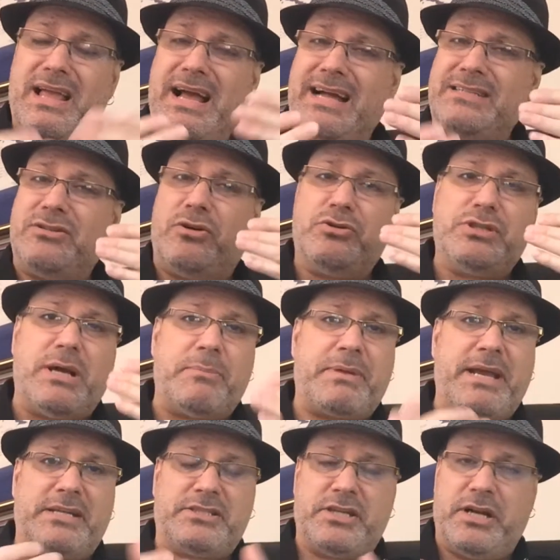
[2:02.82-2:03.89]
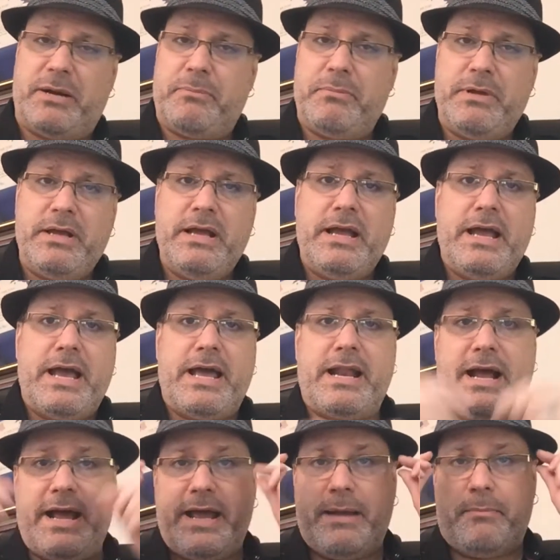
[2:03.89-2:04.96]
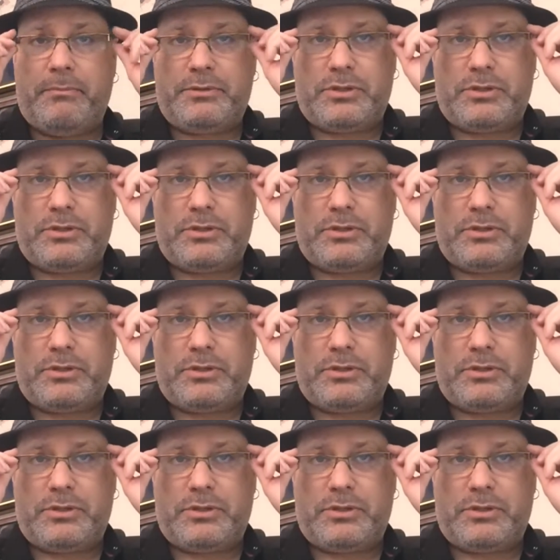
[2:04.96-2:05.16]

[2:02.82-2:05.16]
I told you I'm catching up, and I am,